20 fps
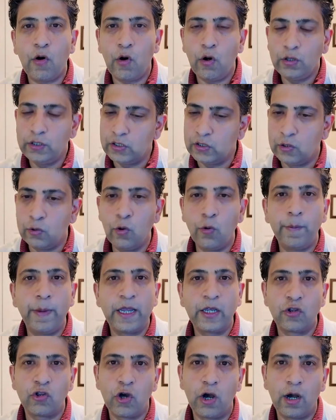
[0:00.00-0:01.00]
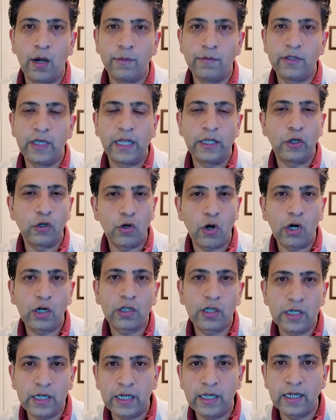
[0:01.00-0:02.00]
all these low-paying jobs, and you're
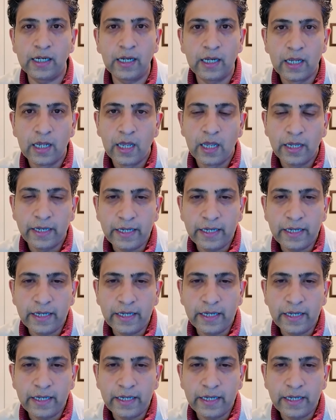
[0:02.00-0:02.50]
not creating